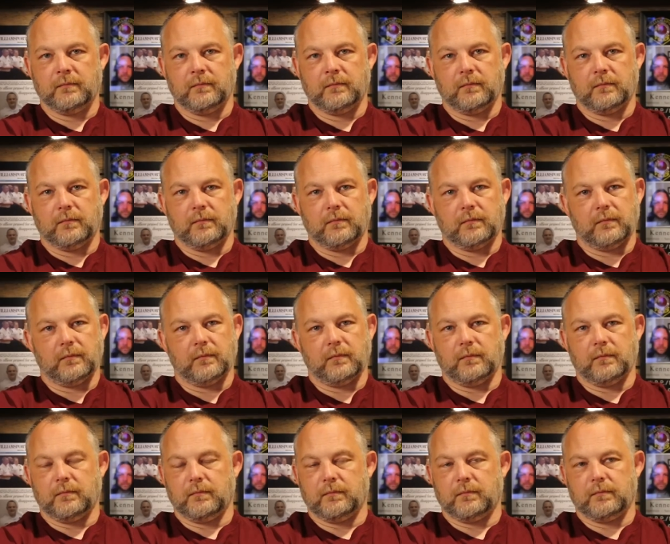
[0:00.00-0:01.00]

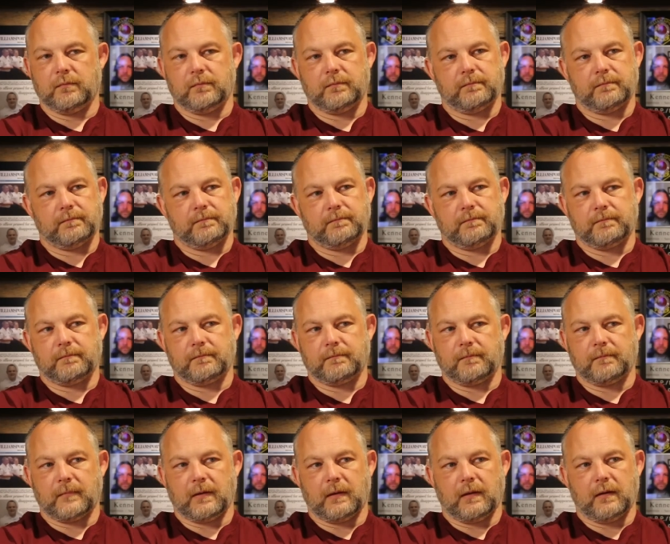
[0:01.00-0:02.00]

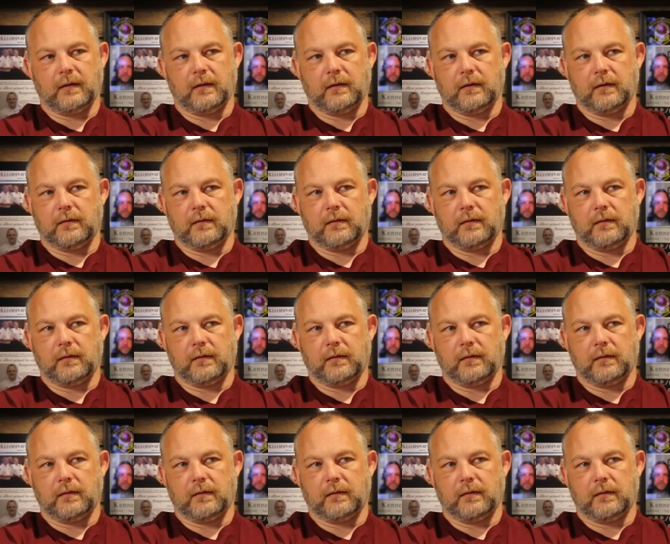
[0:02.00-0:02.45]
[no speech]